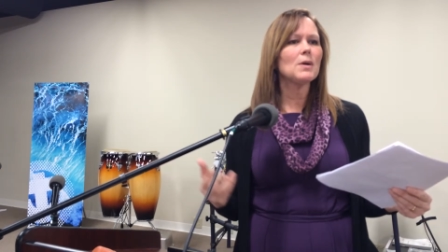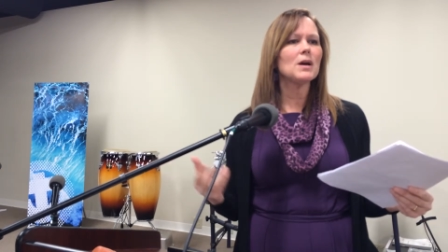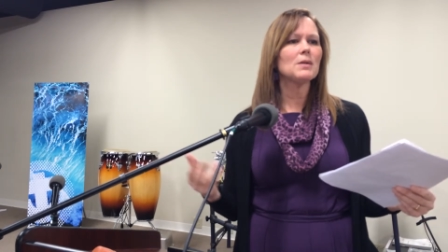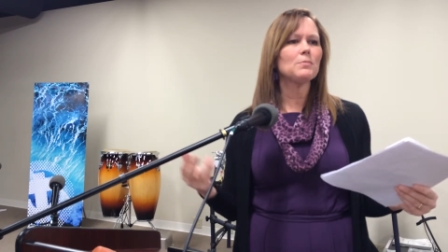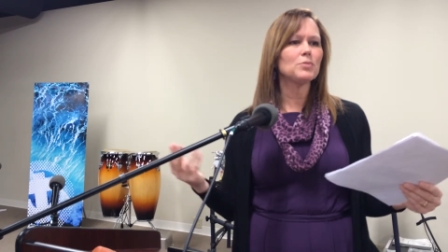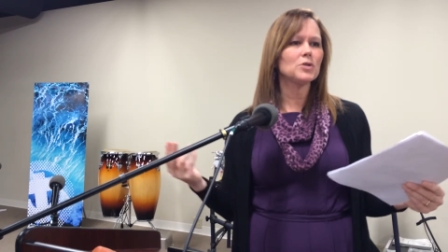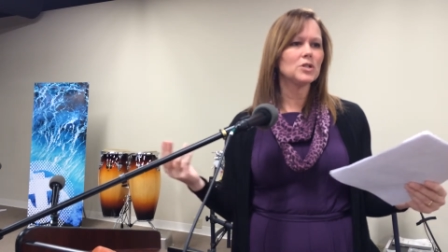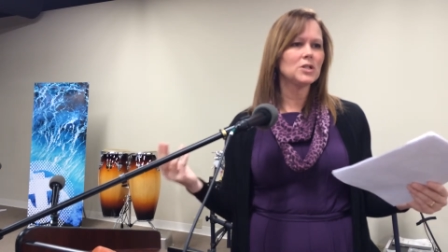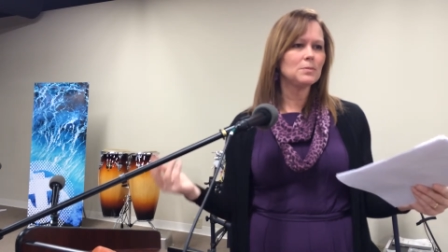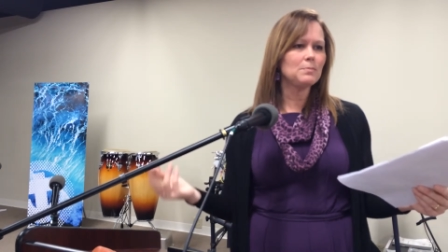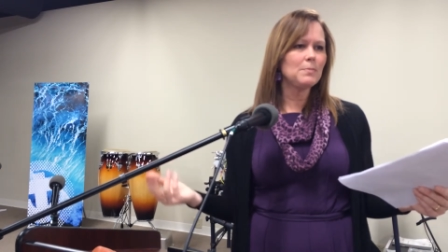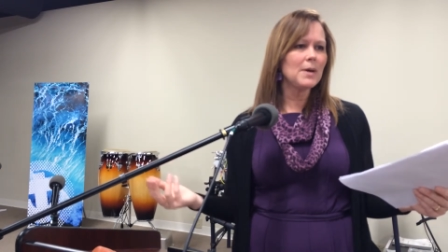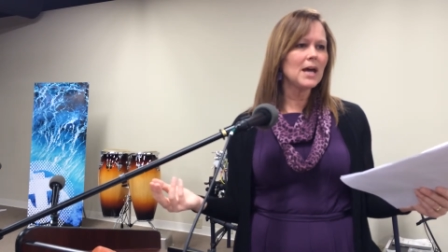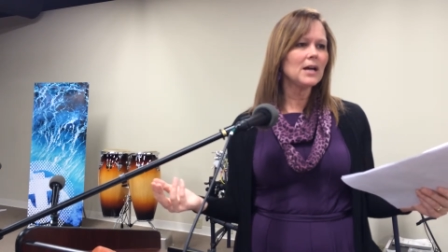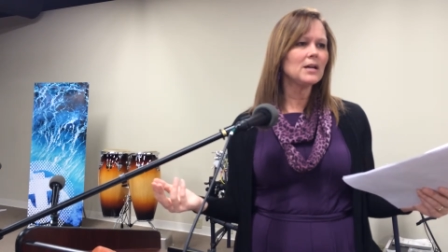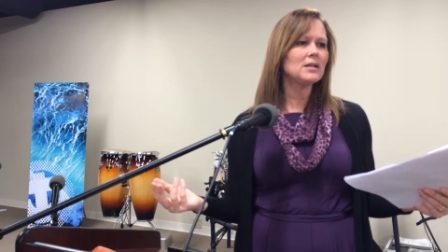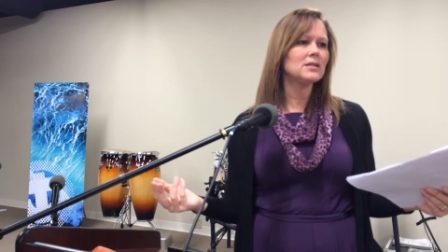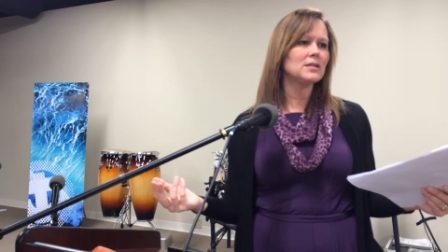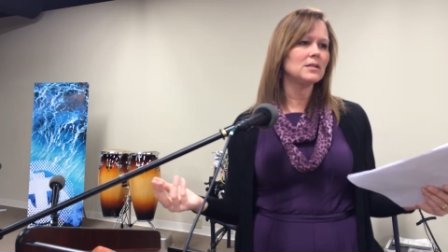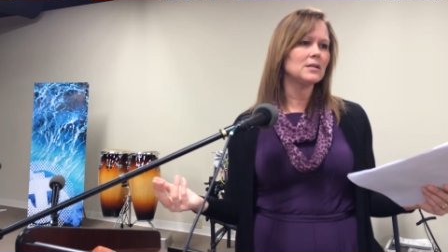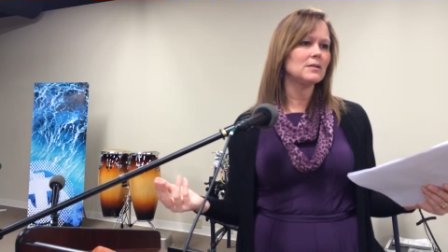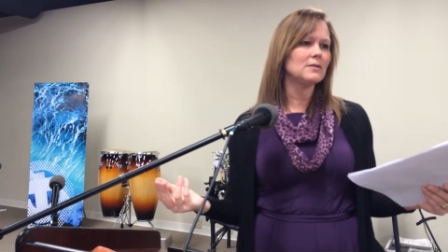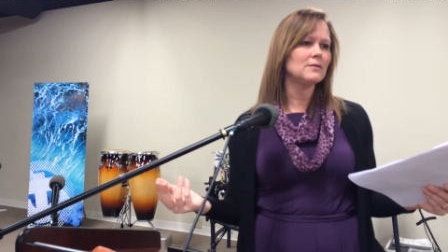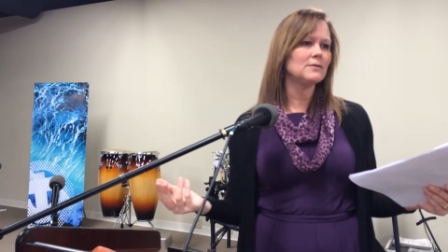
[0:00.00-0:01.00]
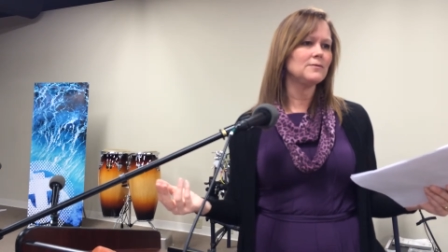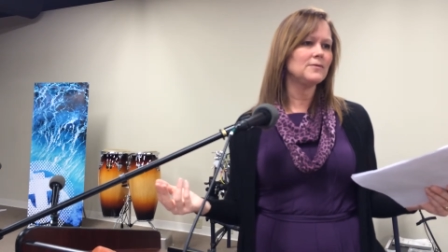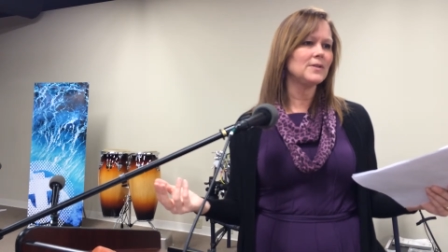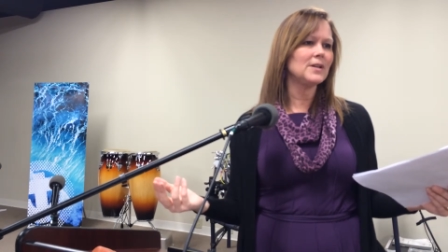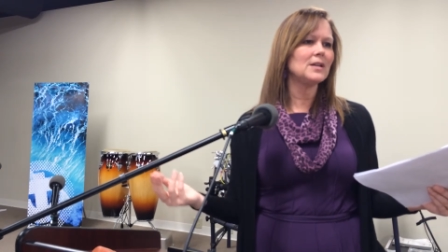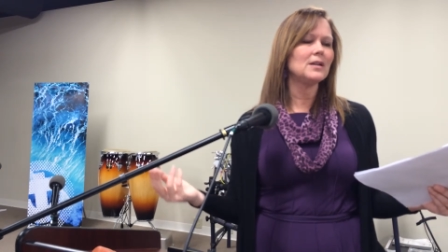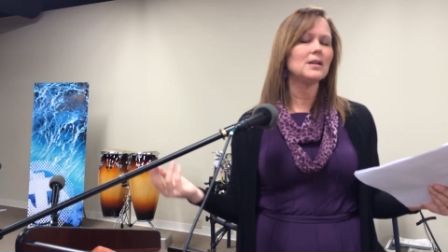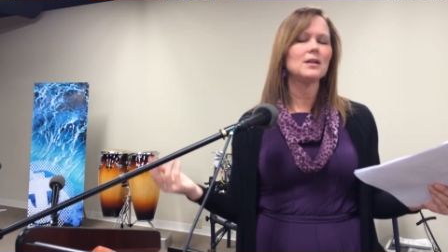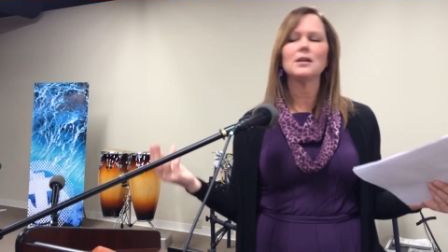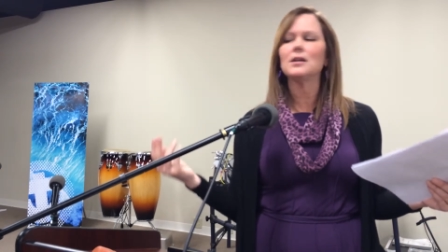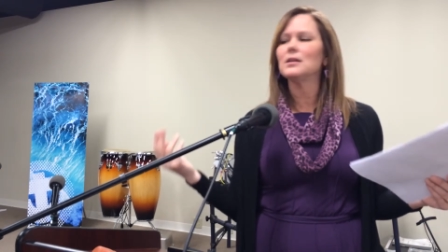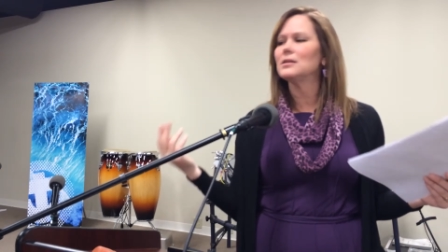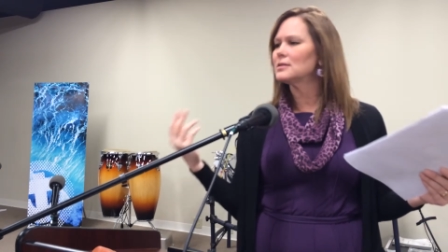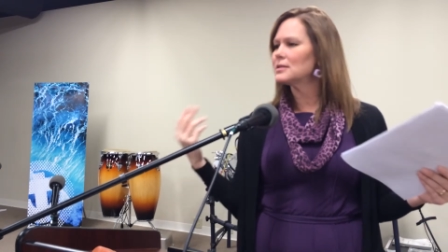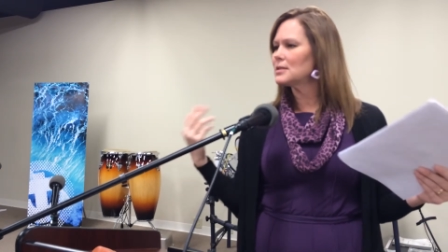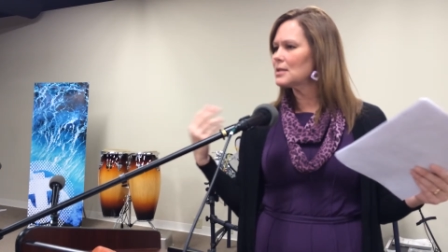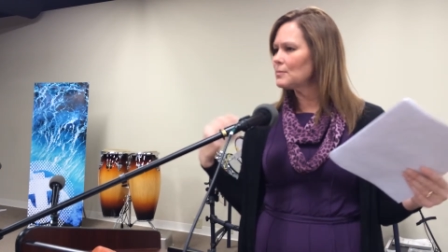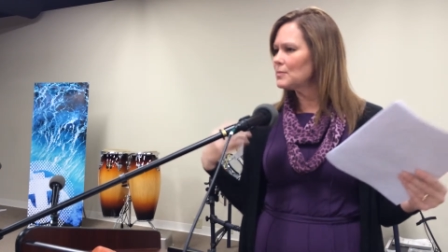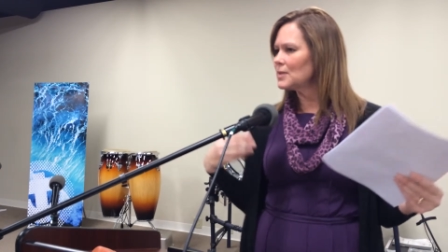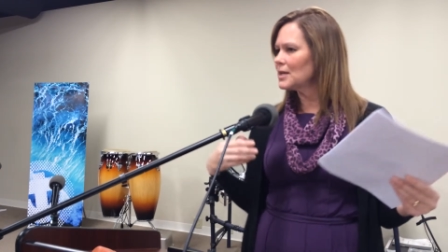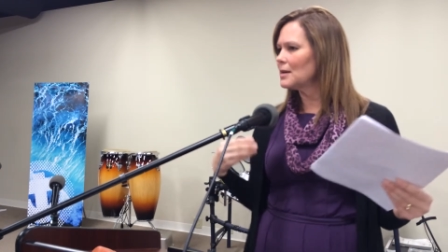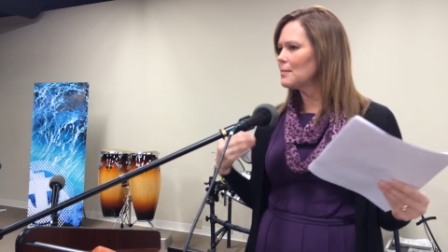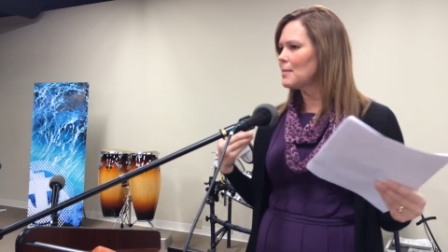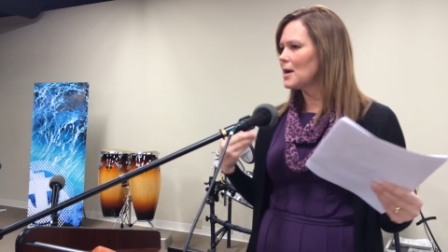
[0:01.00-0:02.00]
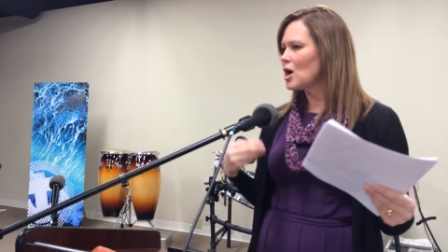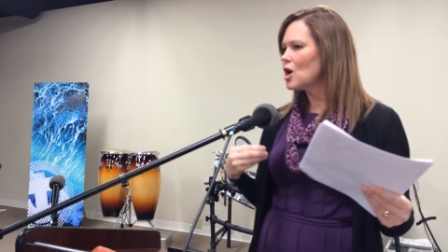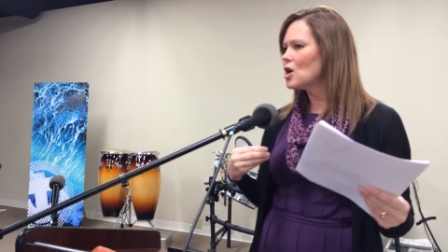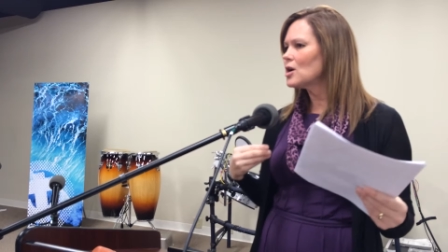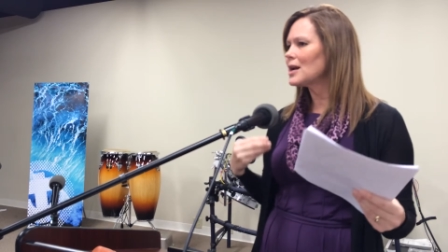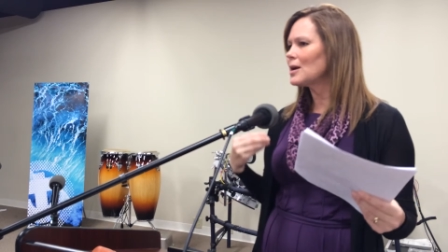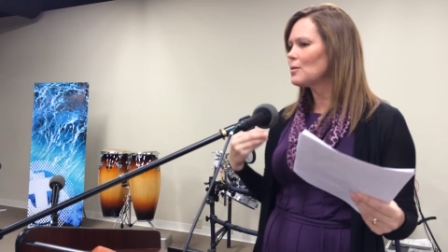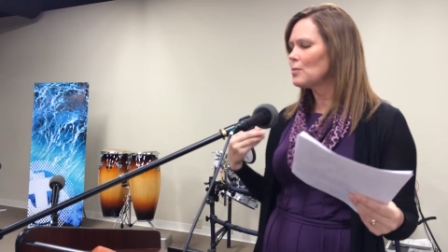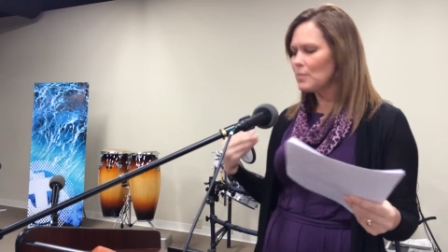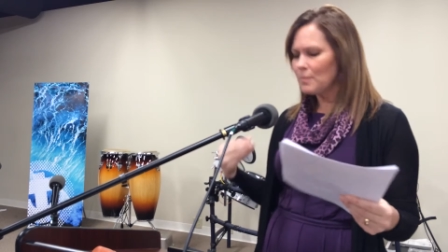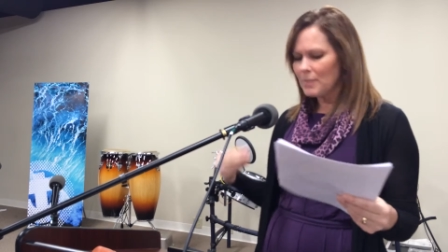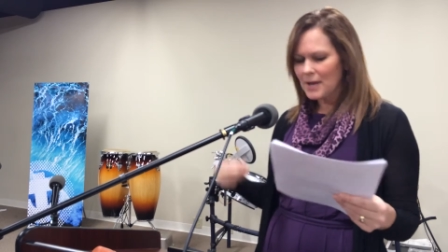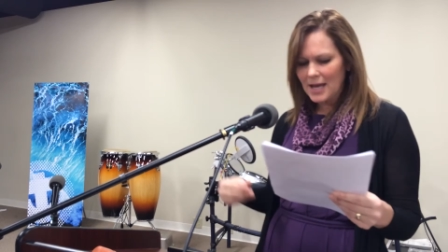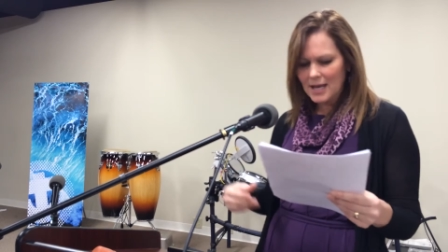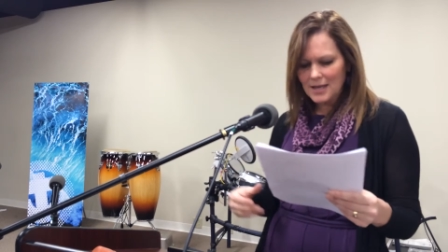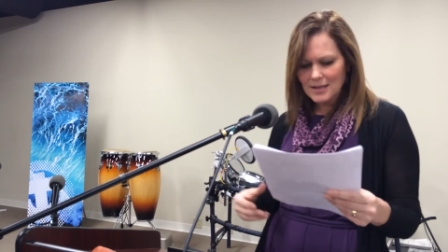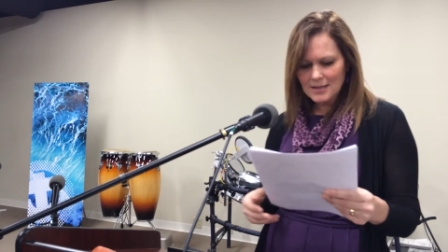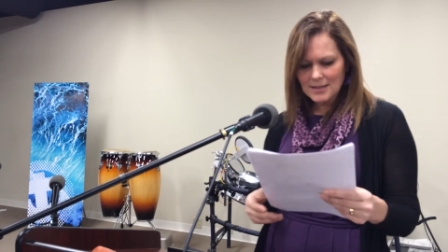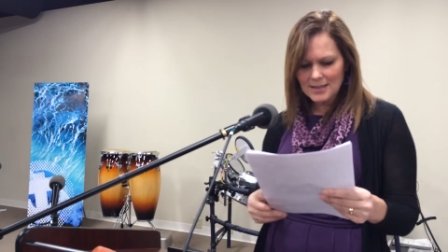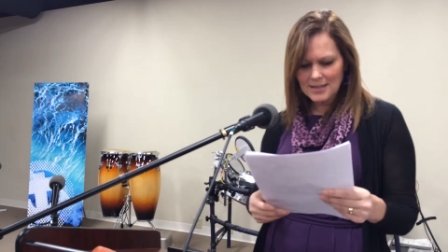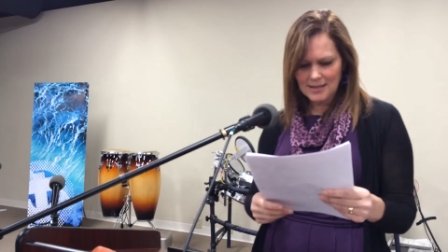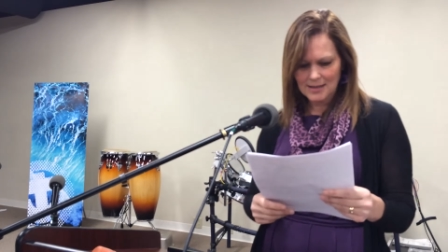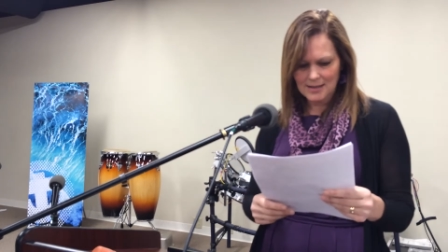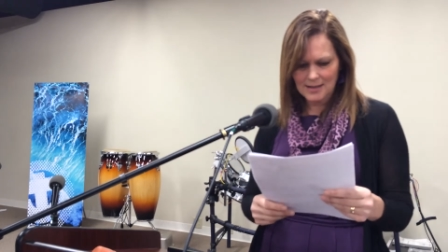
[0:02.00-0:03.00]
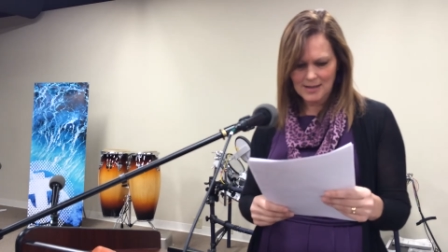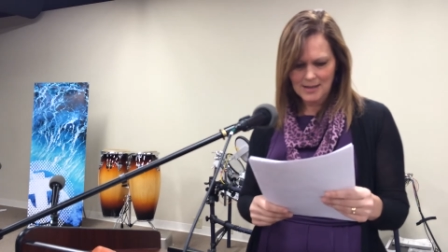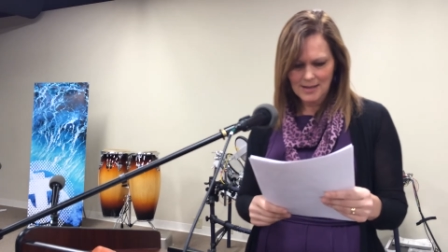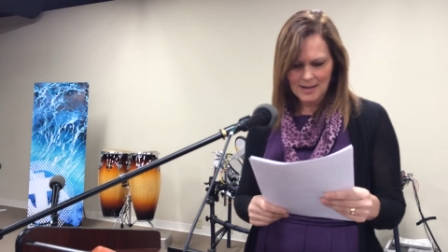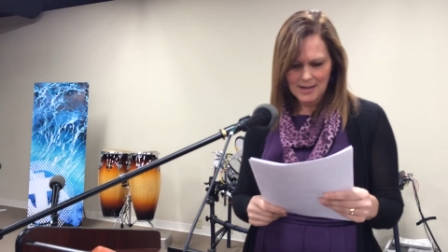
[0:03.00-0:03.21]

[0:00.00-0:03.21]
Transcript: my perspective in something in my heart. I repented.